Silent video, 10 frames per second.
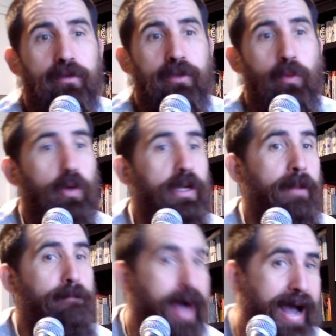So we're going
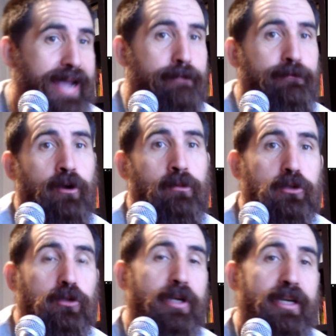to buy it from you.
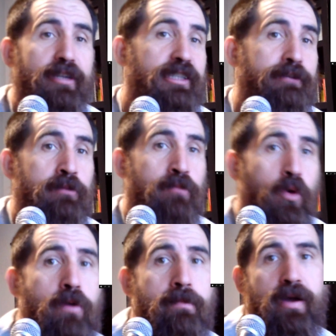So here's even
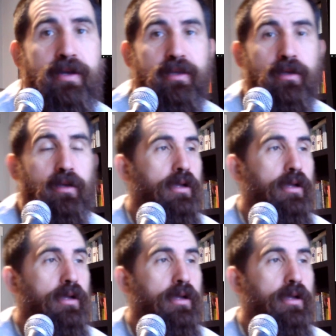more money.